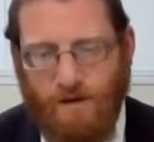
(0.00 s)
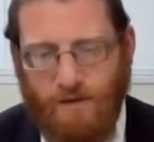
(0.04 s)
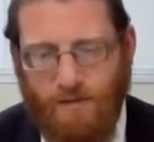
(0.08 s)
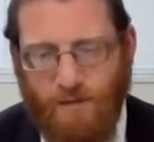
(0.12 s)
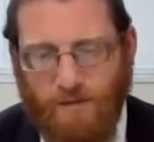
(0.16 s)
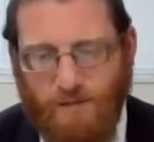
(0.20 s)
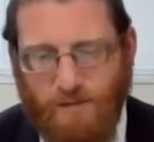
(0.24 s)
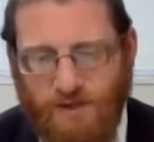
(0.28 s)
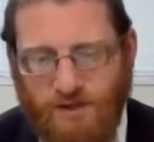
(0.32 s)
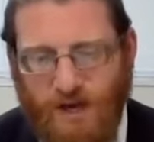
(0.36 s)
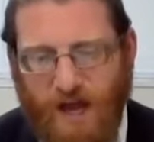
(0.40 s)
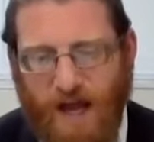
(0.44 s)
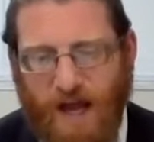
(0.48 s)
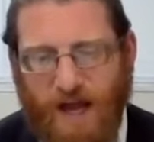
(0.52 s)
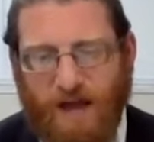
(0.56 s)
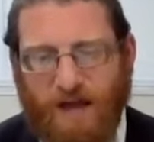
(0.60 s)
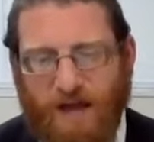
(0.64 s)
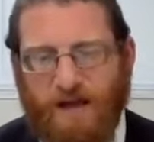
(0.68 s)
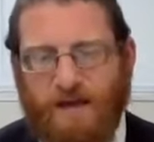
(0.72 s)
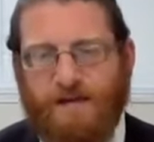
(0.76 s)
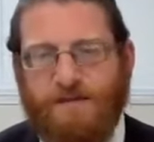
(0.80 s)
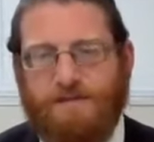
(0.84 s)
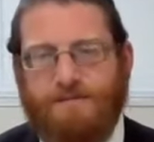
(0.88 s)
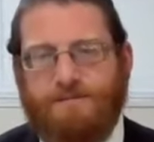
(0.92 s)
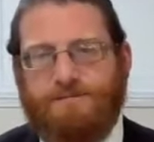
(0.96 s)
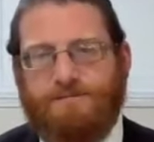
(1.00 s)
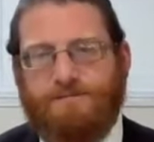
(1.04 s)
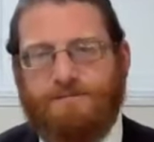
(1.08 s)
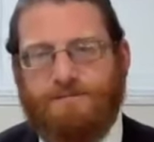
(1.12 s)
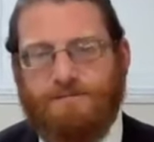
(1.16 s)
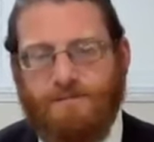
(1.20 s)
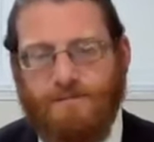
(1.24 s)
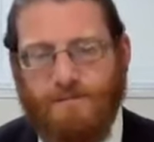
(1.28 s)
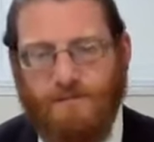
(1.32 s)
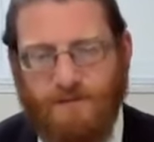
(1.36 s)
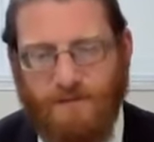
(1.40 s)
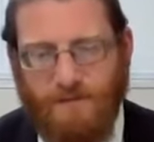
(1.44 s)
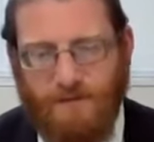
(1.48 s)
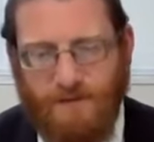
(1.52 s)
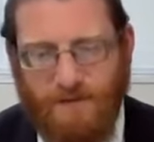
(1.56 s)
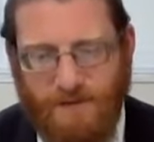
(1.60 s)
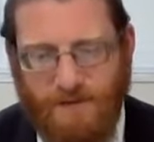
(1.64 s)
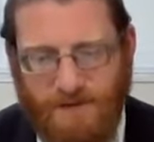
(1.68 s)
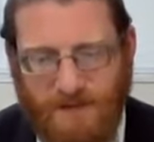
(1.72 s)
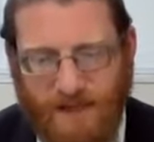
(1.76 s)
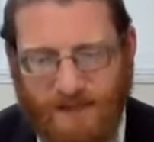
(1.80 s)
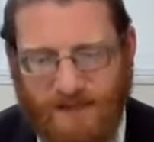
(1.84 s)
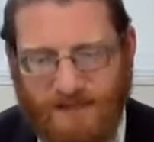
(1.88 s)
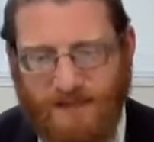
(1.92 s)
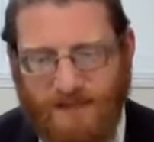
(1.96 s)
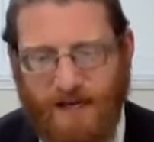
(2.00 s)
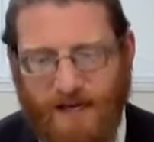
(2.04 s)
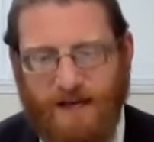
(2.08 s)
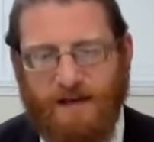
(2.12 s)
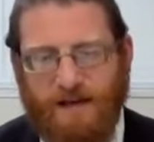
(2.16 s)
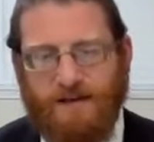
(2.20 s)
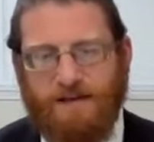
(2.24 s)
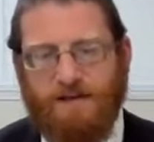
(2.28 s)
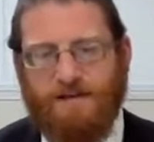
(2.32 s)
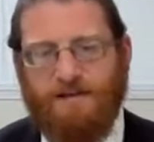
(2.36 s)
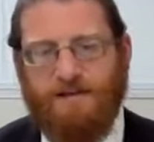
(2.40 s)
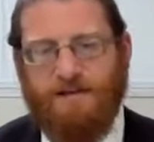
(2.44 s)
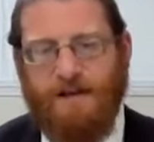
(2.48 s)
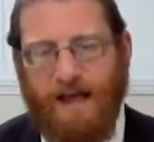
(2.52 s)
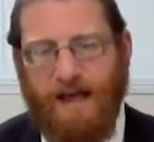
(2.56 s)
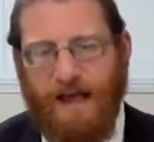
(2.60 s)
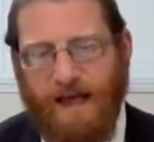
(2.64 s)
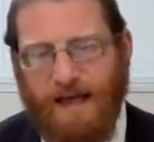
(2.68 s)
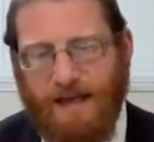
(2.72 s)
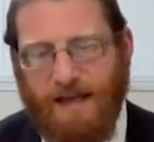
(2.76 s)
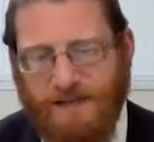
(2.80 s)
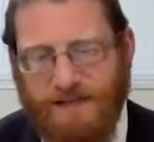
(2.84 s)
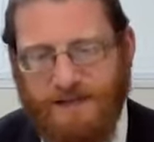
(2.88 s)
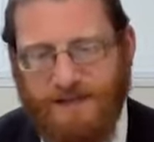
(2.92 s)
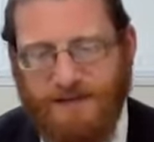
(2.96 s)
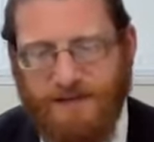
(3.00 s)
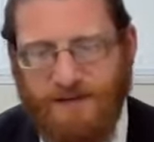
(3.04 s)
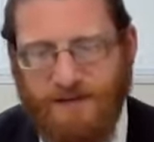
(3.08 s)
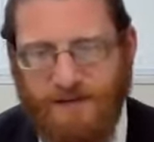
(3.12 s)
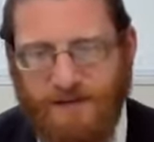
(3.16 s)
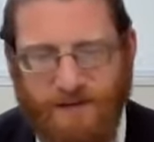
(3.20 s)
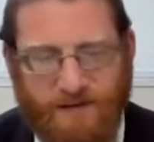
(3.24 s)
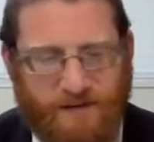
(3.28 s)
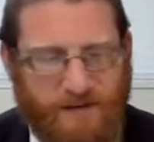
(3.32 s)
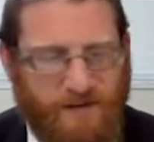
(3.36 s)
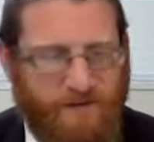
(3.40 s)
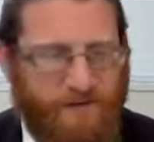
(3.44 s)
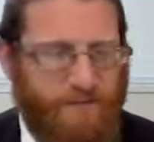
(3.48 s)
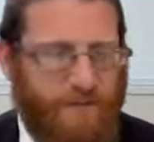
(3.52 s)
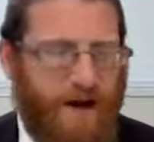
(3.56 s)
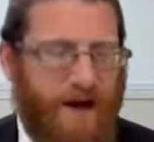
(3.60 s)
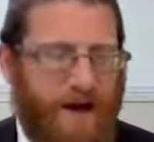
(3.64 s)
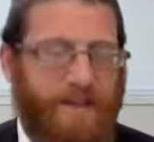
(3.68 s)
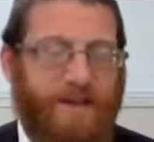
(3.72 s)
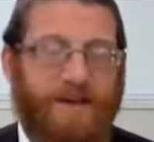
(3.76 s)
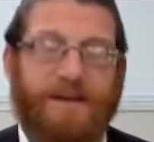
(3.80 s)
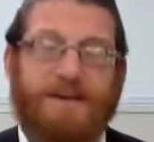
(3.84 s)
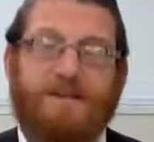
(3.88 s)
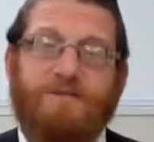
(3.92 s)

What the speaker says: Rav Schreck Zatzal has a different mouth.